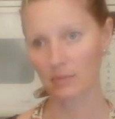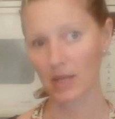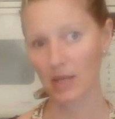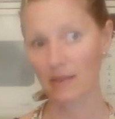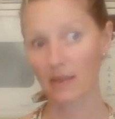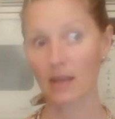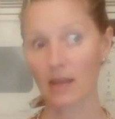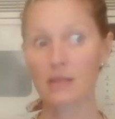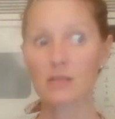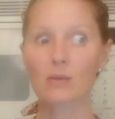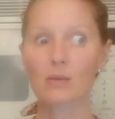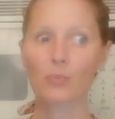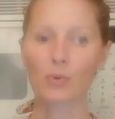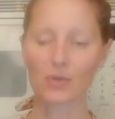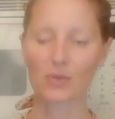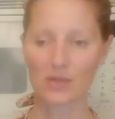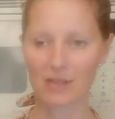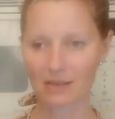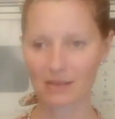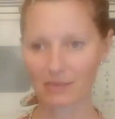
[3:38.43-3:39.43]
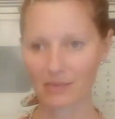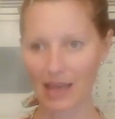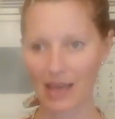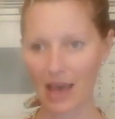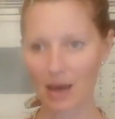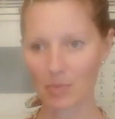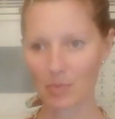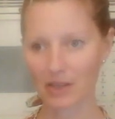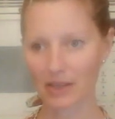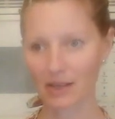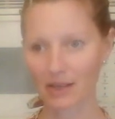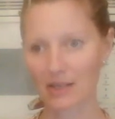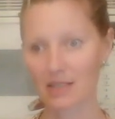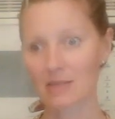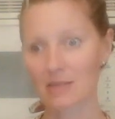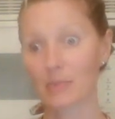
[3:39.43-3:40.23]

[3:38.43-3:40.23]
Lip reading: and then it supports the capillaries,